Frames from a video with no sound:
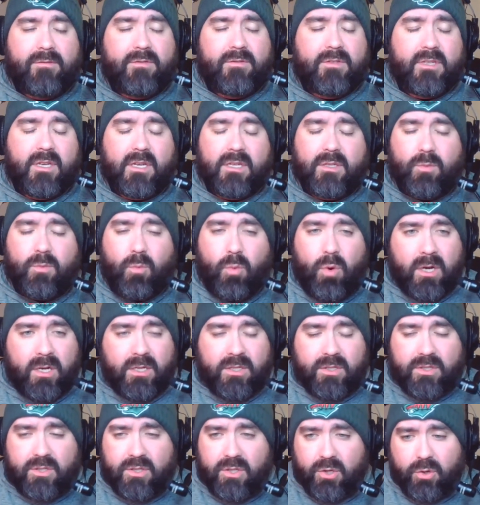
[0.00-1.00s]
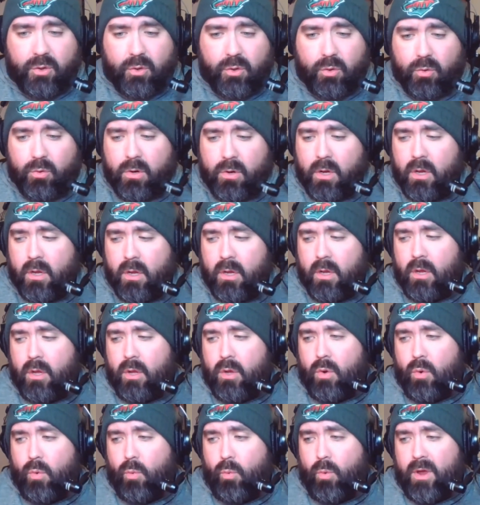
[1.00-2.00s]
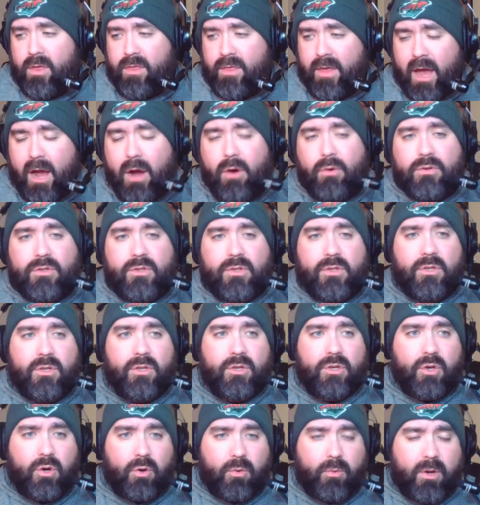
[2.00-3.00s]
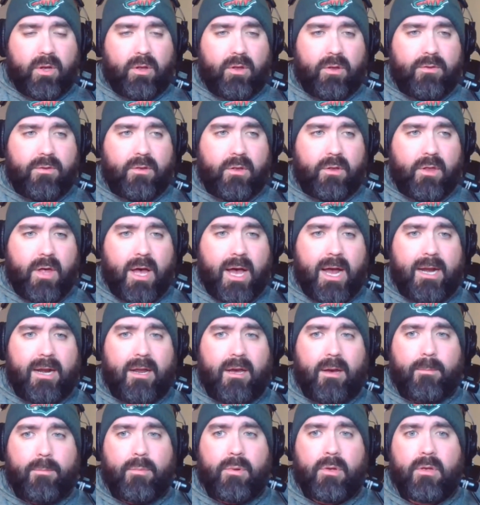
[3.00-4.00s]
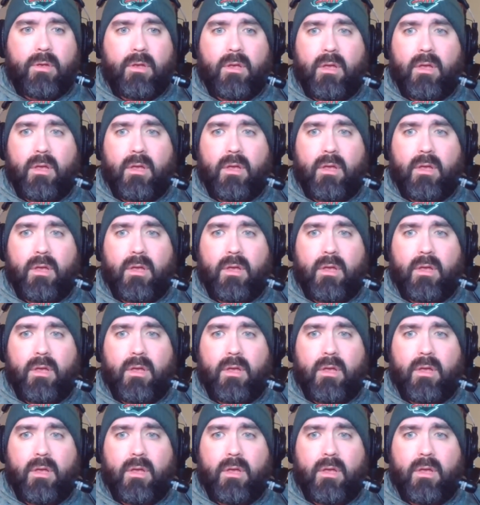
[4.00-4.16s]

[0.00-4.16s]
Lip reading: 6-1-2 without Kirill in the lineup,